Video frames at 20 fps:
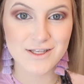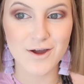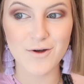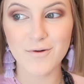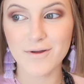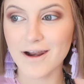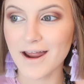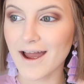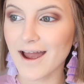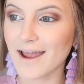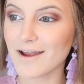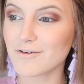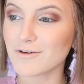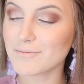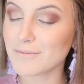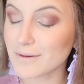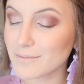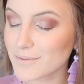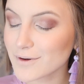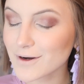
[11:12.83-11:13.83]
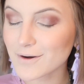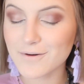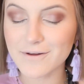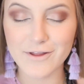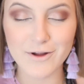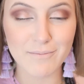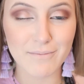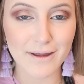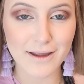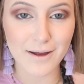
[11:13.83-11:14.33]
So when I remember
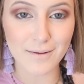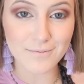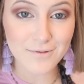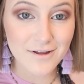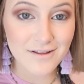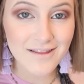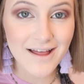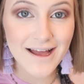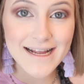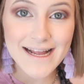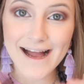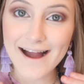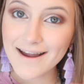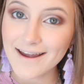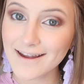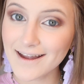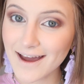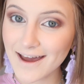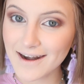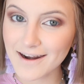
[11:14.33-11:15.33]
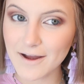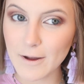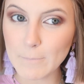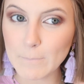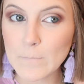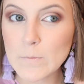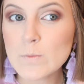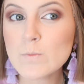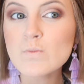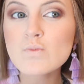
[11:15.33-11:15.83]
what their makeup looked like, I could
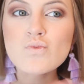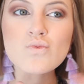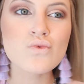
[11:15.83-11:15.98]
kind of